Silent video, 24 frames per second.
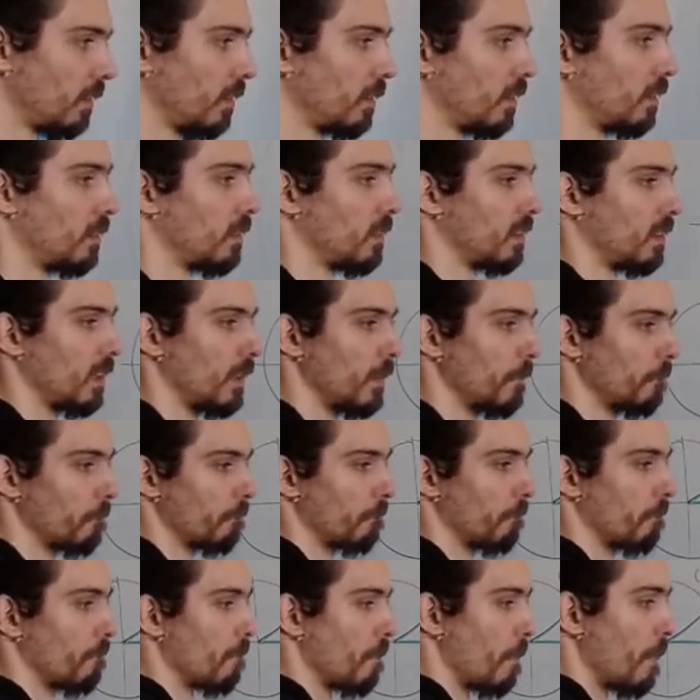You see?
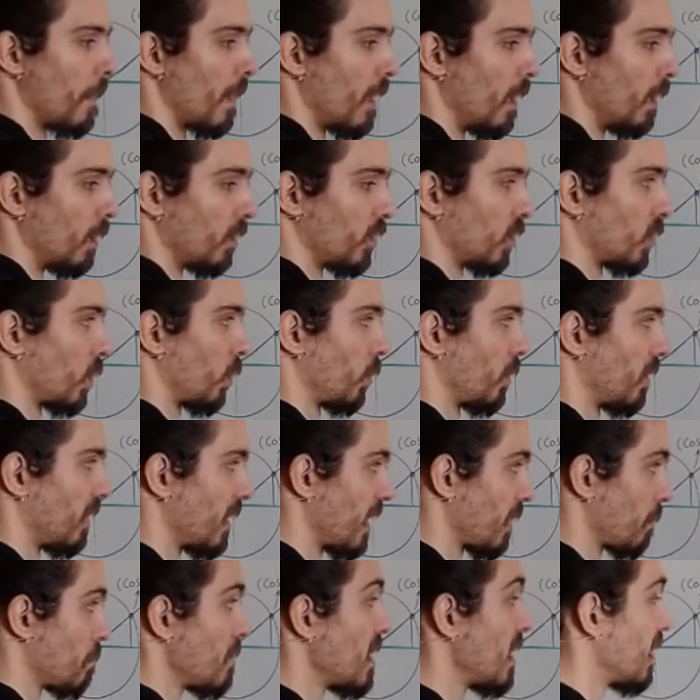So that
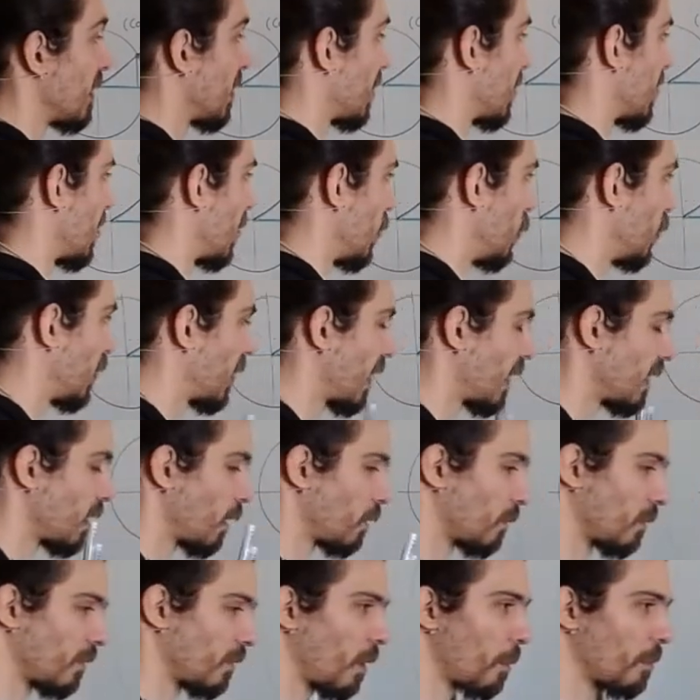means you can now
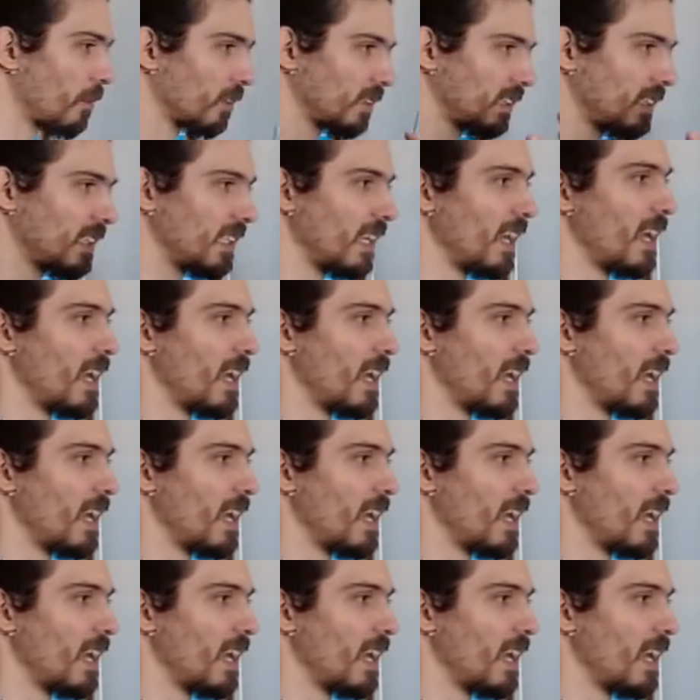almost see